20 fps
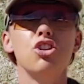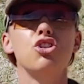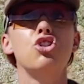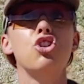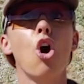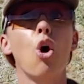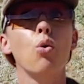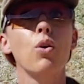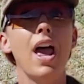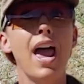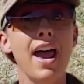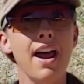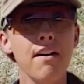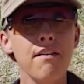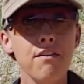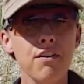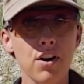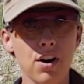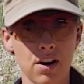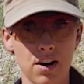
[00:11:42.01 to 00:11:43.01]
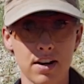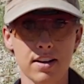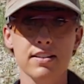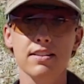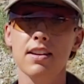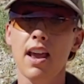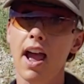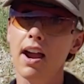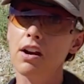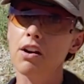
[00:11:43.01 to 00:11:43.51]
Don't ever
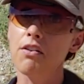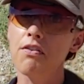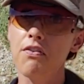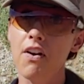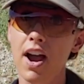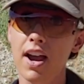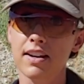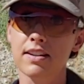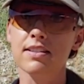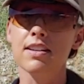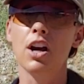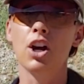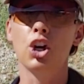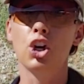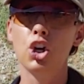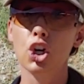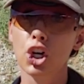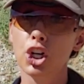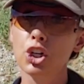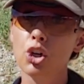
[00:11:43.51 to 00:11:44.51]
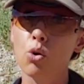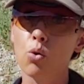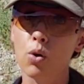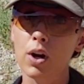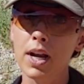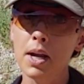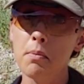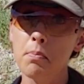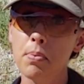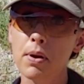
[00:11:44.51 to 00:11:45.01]
sacrifice a good
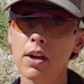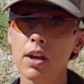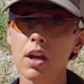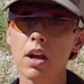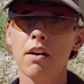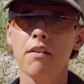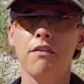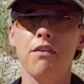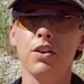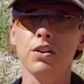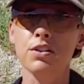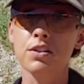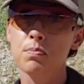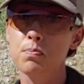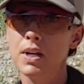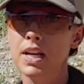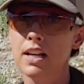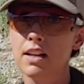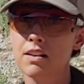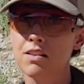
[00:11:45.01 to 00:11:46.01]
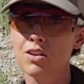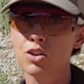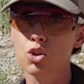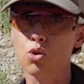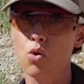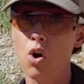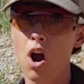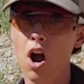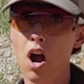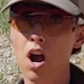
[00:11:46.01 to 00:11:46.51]
grip for speed at the
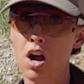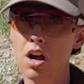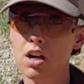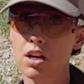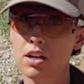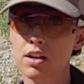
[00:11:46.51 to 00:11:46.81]
draw.